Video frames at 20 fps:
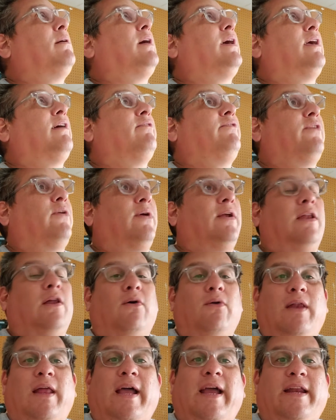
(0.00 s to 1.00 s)
I have very
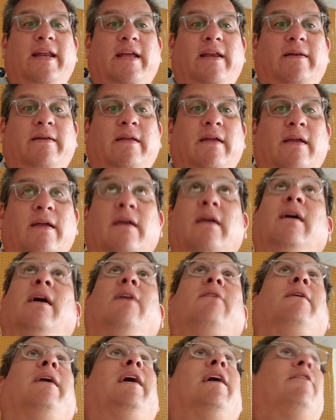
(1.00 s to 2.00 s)
low lighting,
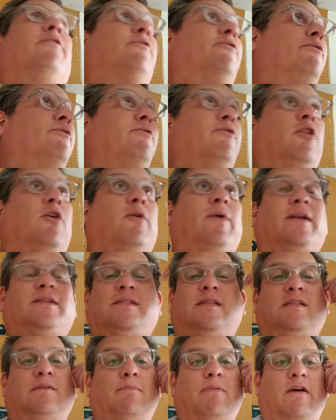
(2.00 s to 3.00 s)
I don't have
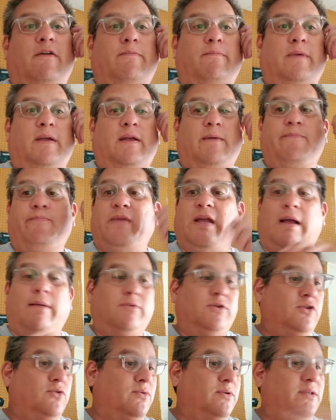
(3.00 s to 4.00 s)
fluorescence above me.
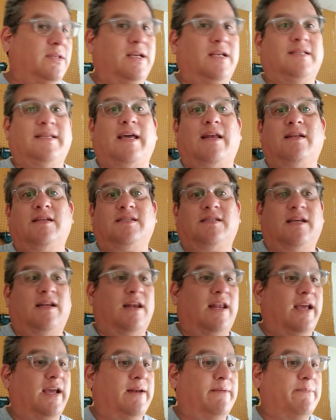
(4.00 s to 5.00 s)
I'm doing this out of
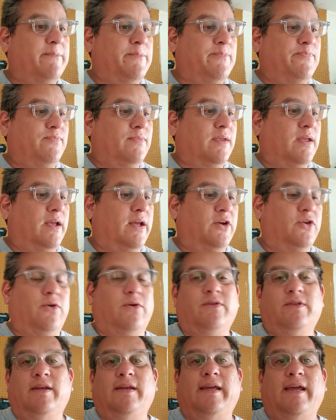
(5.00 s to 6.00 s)
sunlight and
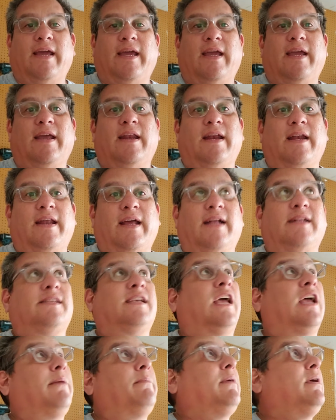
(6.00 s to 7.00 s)
during the day, and at
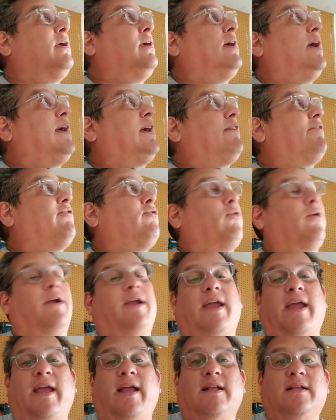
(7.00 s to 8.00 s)
nighttime I got 4
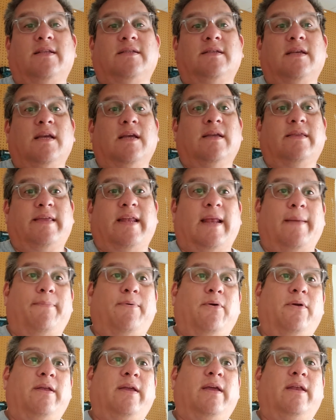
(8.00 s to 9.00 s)
cans that I
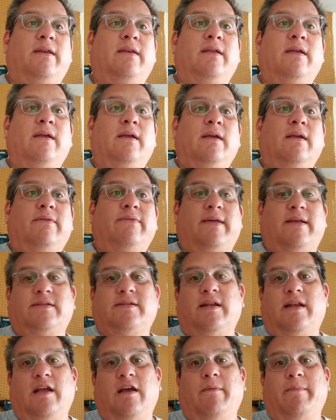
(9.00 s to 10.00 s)
put in that's
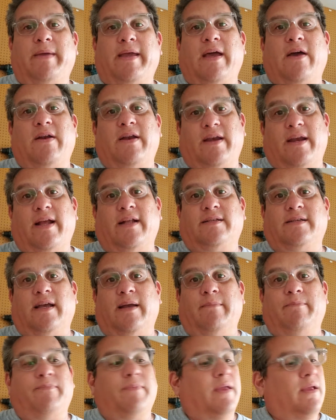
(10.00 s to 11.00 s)
going to help me out at
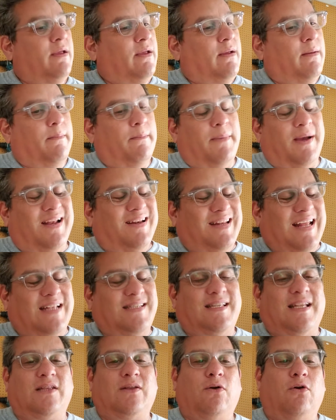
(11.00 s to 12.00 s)
nighttime. But
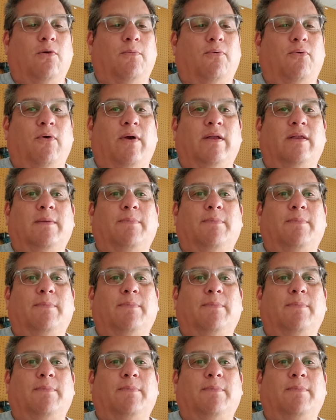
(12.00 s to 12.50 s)
that's not the whole point.